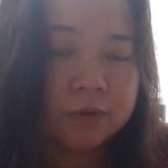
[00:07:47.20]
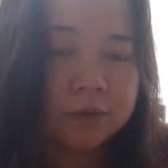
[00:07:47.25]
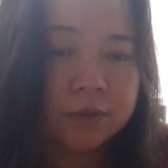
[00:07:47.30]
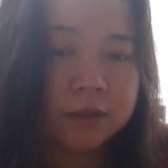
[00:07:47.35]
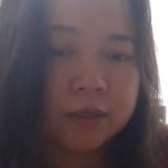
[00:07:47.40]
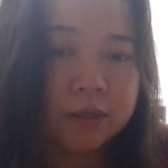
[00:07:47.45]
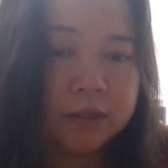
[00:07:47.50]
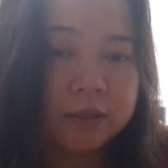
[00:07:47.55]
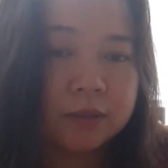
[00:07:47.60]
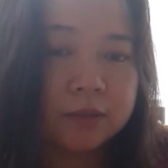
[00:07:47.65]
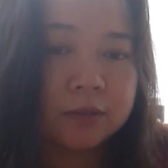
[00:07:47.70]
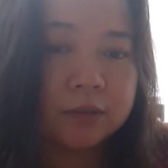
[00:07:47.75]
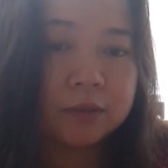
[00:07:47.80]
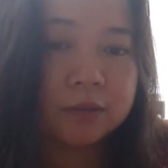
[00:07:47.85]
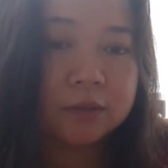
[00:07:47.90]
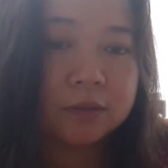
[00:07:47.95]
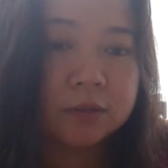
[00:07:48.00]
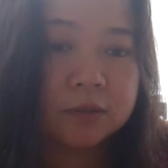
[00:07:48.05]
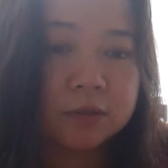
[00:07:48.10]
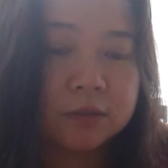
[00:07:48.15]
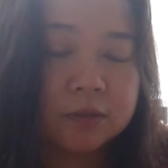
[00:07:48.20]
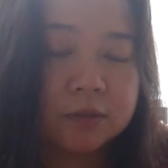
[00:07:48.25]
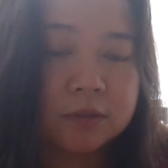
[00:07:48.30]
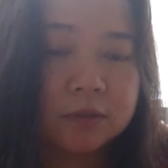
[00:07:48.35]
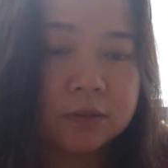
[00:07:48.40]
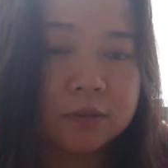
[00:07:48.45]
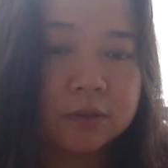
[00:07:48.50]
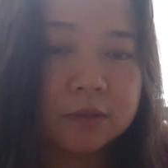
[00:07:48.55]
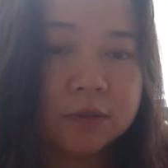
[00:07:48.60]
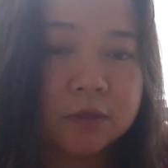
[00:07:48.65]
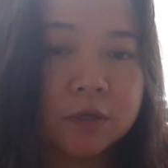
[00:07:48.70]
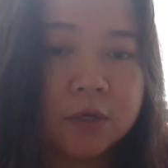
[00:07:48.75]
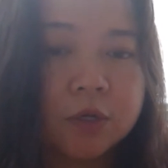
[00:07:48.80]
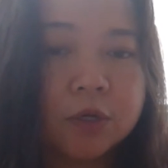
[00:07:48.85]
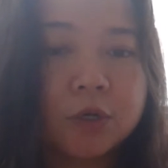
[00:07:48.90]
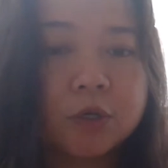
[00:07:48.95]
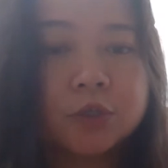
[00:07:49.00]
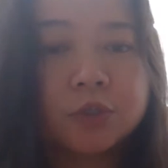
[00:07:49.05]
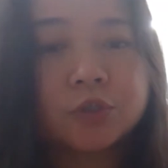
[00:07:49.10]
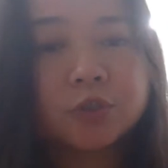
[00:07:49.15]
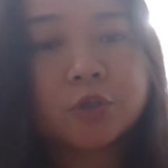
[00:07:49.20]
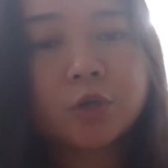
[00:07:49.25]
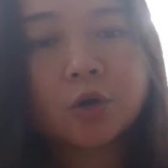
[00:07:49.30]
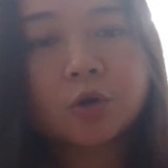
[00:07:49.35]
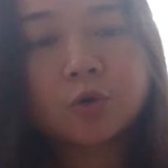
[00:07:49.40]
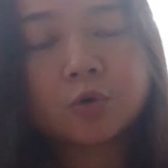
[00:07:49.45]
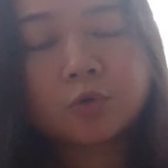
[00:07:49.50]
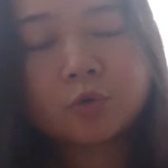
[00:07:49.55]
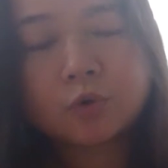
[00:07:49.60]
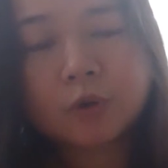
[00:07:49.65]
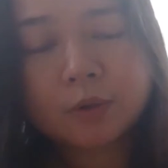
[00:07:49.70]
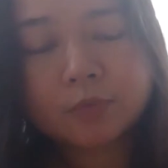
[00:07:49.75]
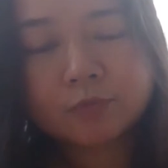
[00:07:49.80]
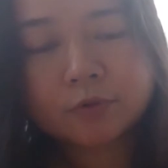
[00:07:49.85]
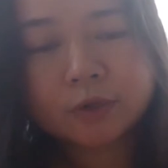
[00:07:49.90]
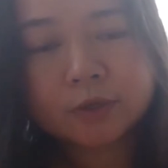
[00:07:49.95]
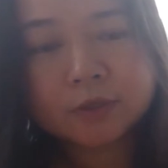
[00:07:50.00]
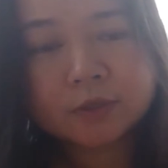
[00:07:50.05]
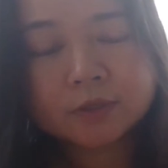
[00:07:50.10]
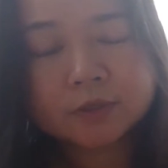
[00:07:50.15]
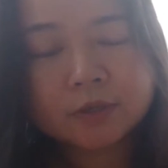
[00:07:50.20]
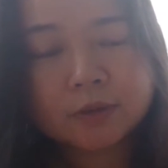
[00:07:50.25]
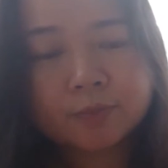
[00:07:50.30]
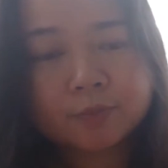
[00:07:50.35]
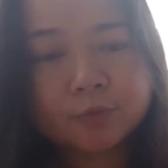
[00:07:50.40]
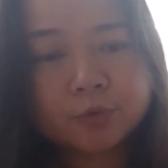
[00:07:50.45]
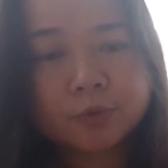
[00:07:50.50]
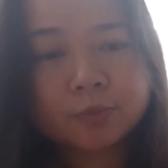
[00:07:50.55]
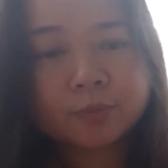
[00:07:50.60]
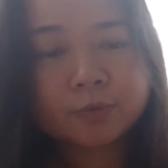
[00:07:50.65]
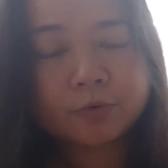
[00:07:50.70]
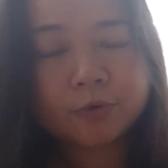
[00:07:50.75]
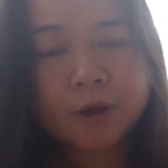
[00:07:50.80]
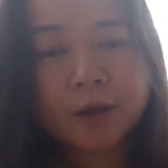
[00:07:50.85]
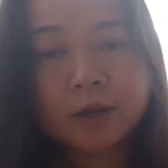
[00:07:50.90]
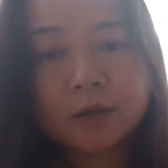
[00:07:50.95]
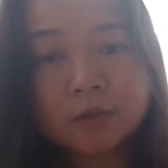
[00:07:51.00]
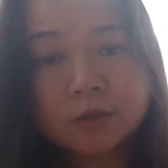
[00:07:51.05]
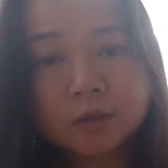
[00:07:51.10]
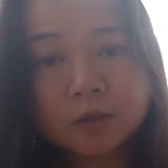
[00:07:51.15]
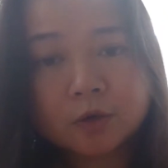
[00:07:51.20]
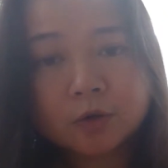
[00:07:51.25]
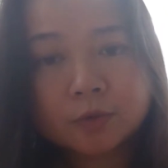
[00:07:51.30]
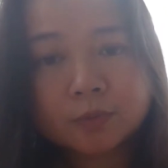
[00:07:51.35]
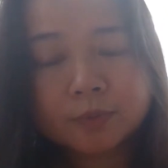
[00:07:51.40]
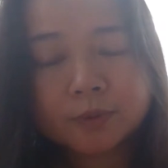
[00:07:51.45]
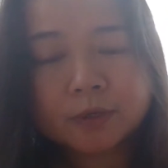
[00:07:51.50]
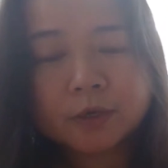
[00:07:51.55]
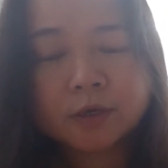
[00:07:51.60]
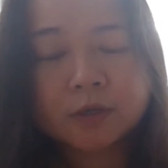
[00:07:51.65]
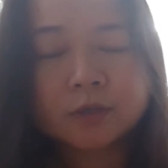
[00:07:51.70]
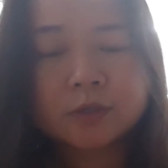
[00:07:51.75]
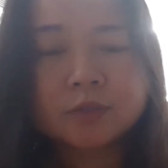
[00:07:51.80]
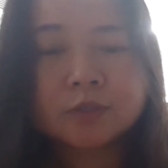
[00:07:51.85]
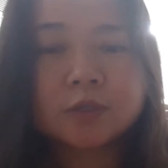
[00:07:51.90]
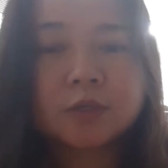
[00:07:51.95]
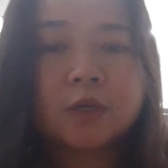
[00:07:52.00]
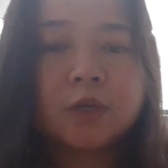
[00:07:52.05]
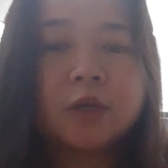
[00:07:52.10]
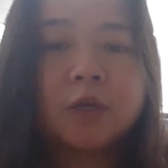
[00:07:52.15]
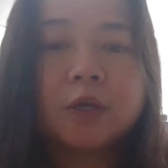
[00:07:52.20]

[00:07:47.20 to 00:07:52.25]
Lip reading: Okay? So I'm bringing this up with parietal lobe because